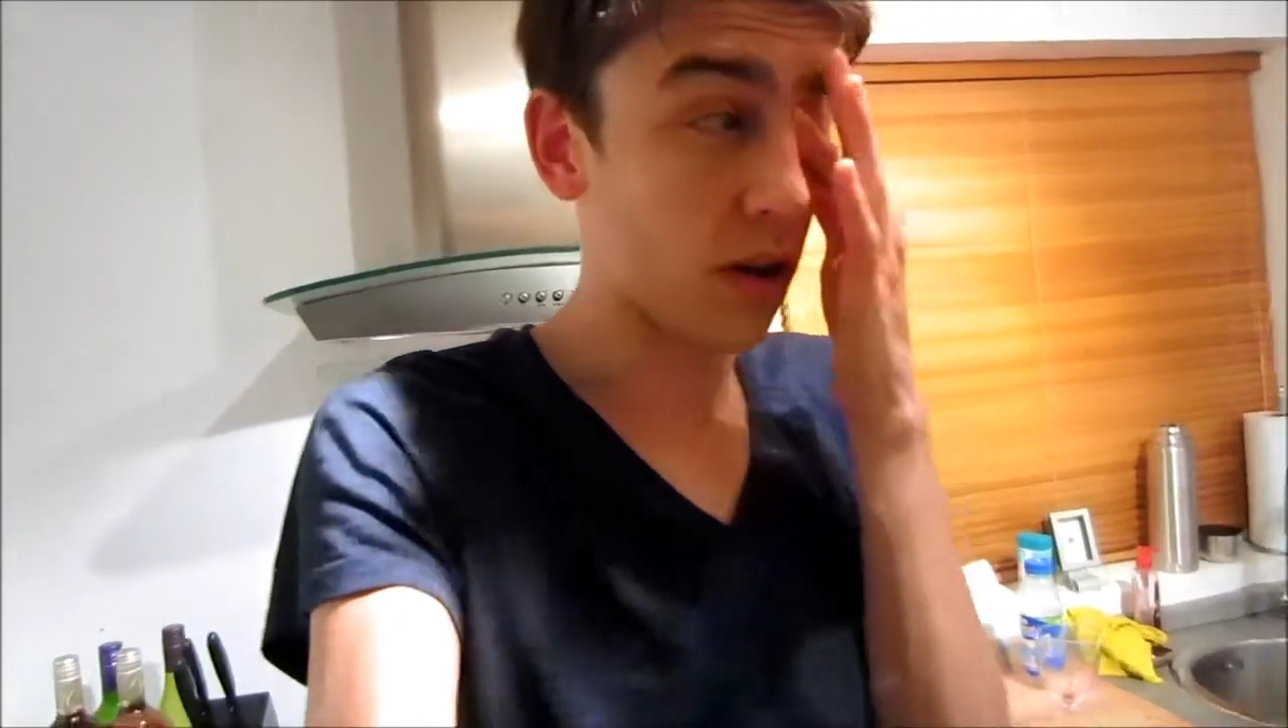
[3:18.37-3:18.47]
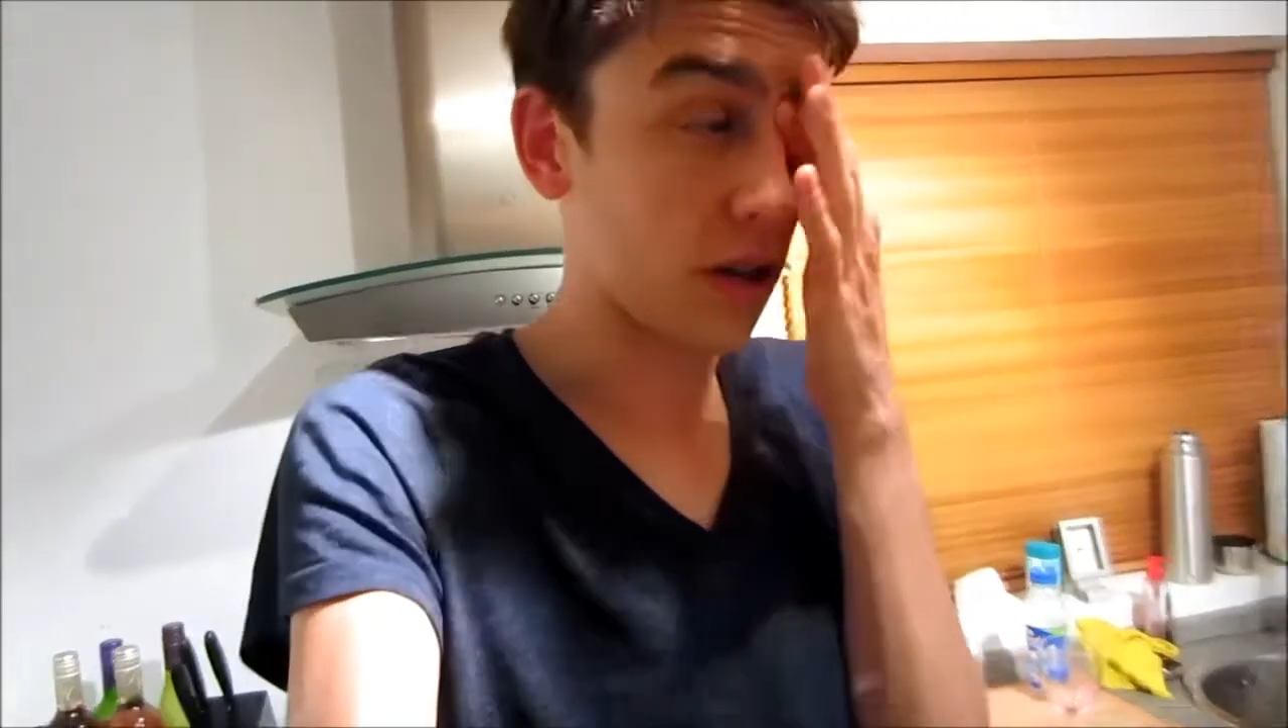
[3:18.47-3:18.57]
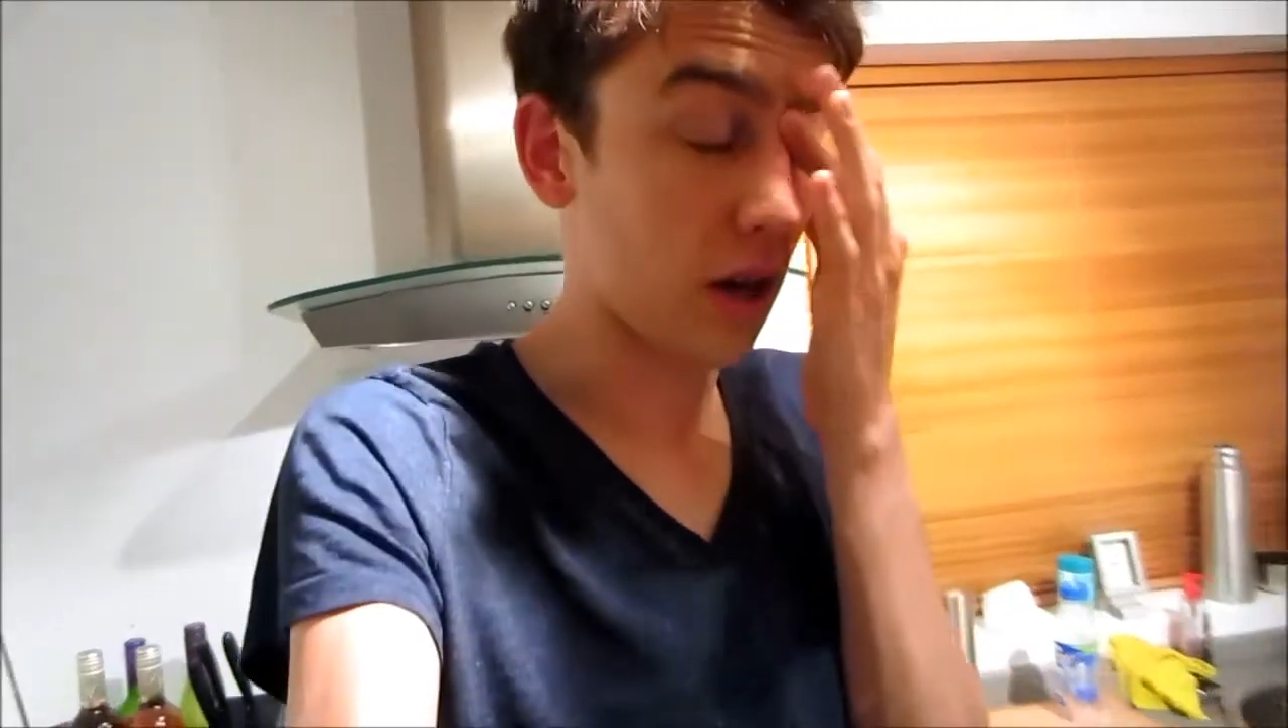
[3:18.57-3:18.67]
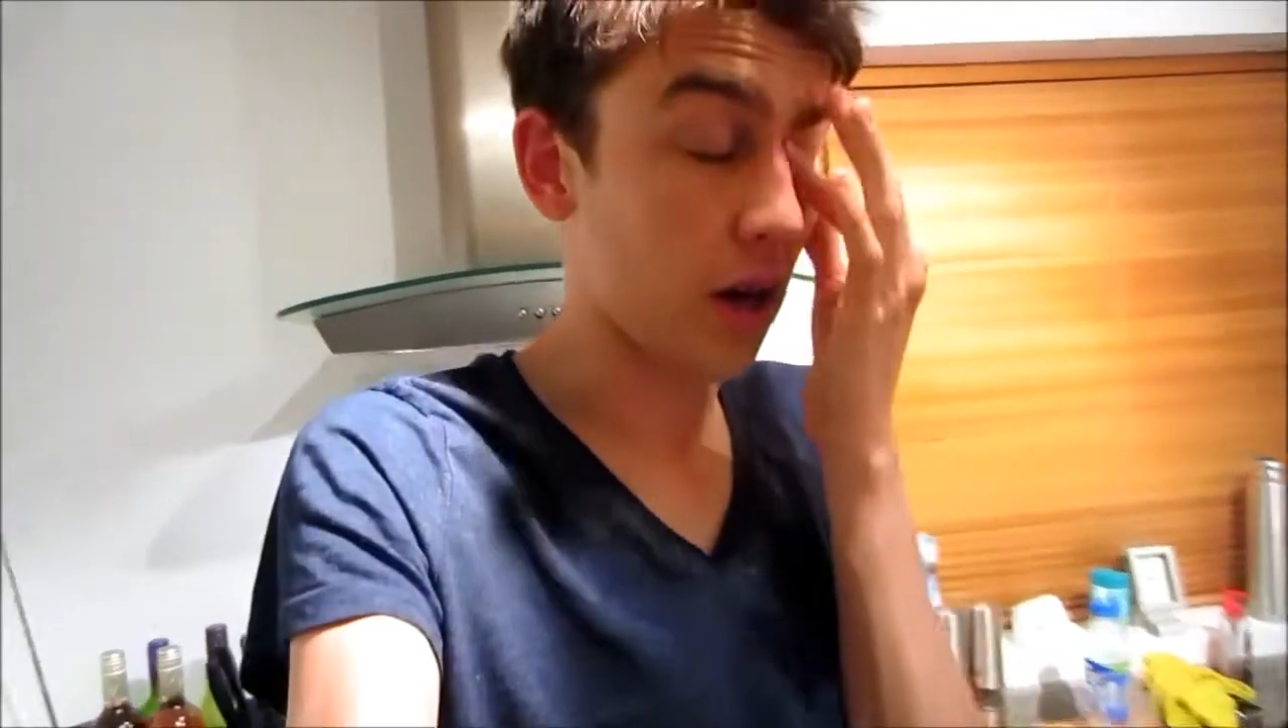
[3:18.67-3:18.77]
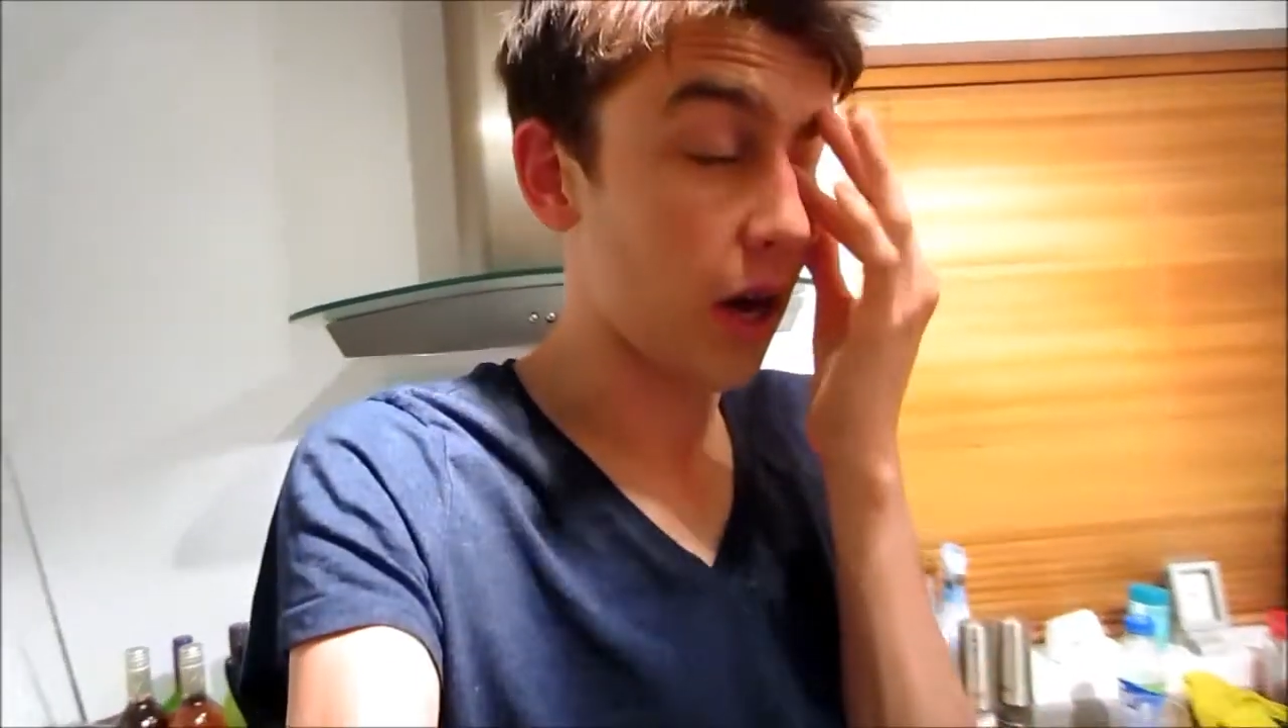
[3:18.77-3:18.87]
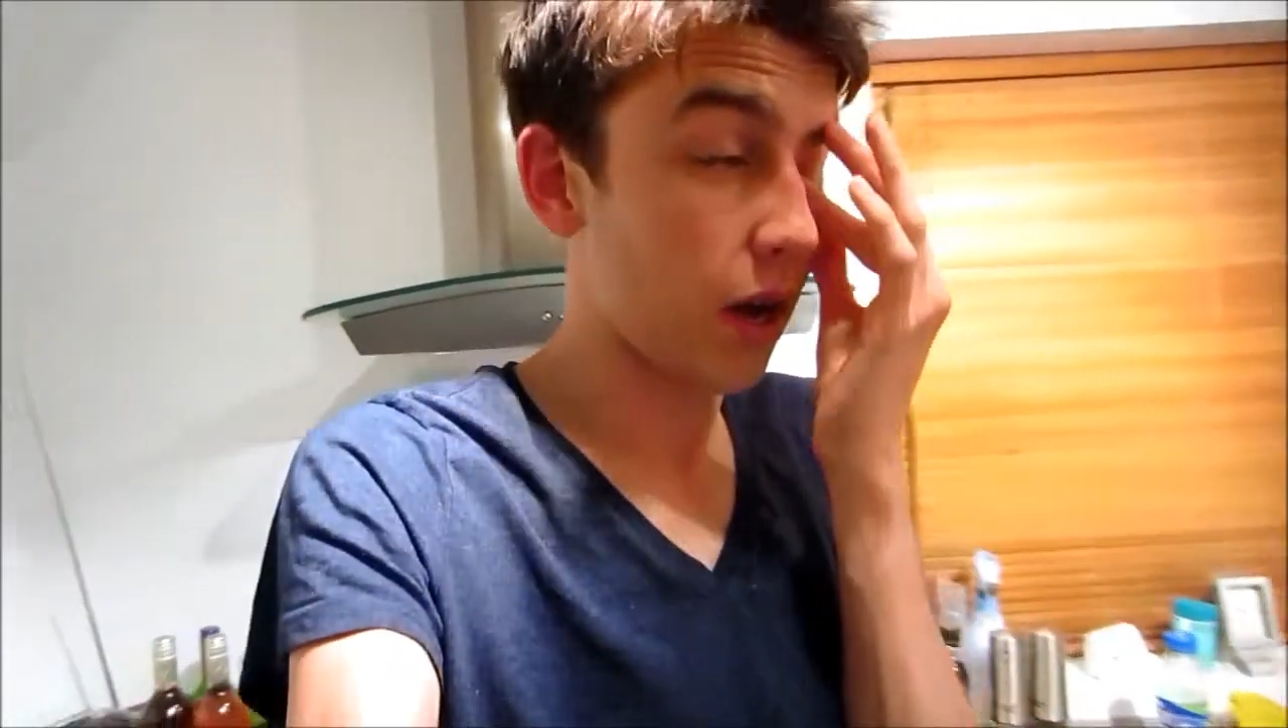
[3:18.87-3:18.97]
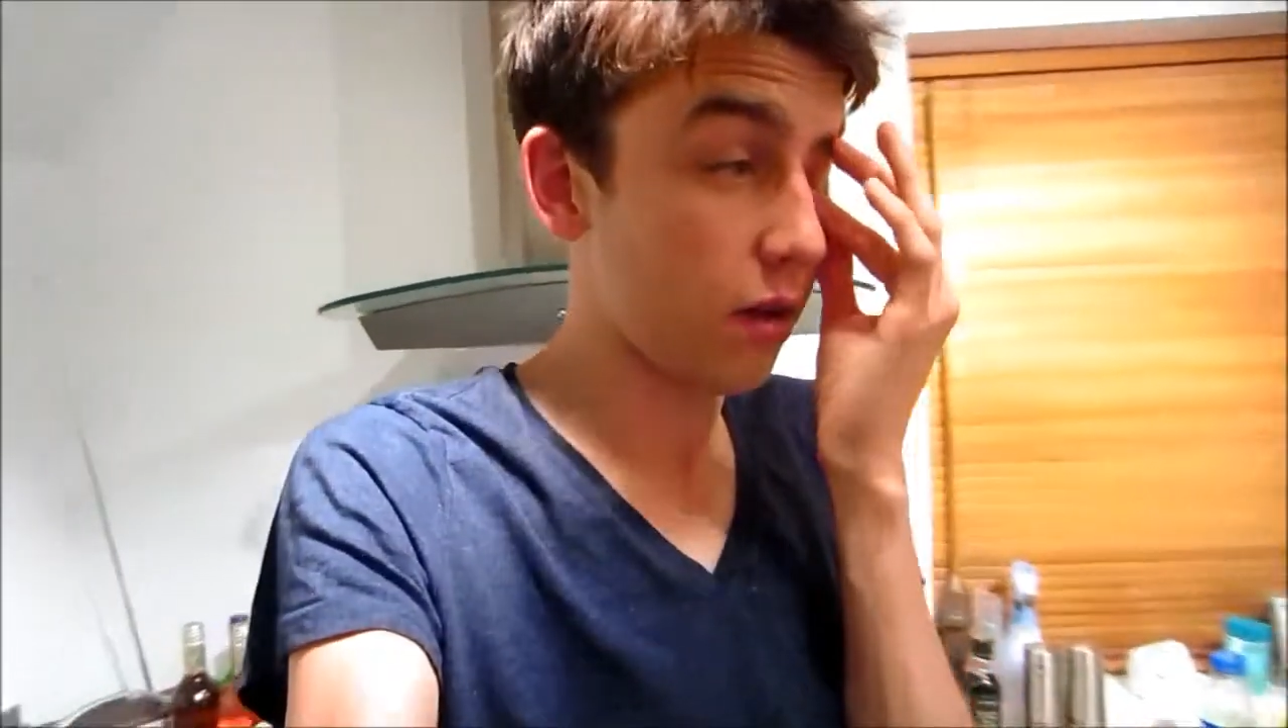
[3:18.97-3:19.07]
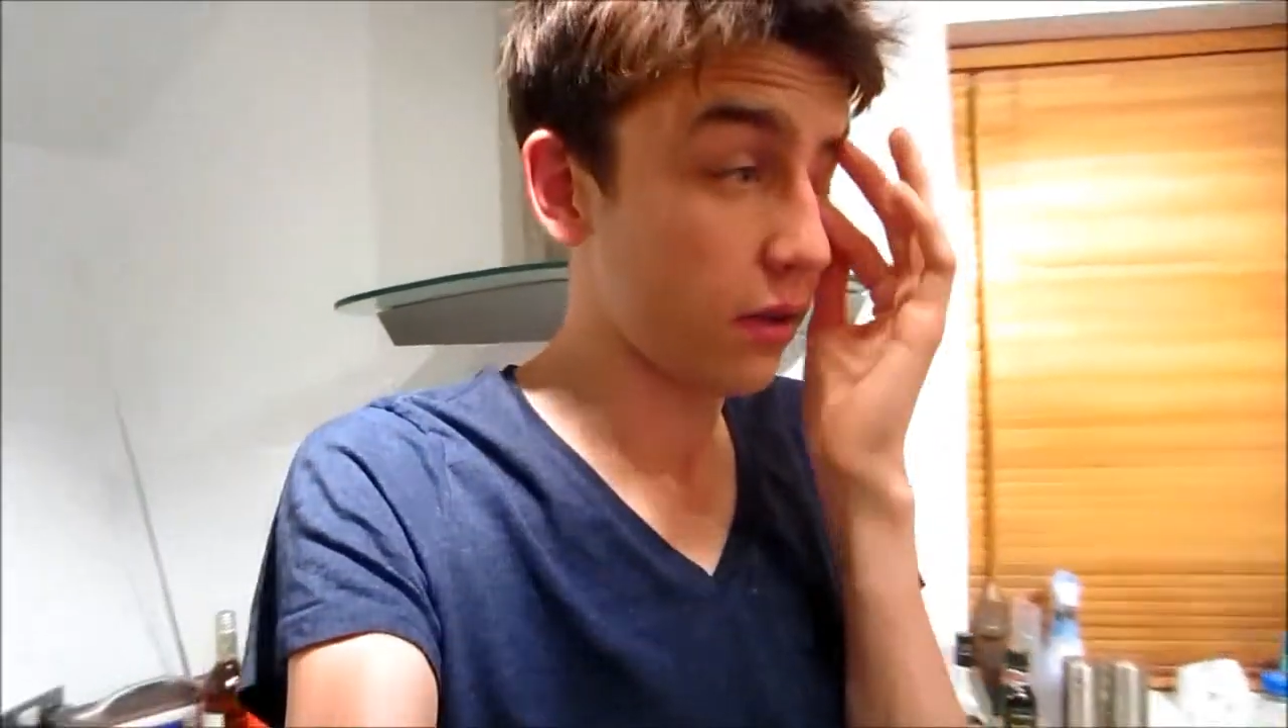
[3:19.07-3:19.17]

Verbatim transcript: is going to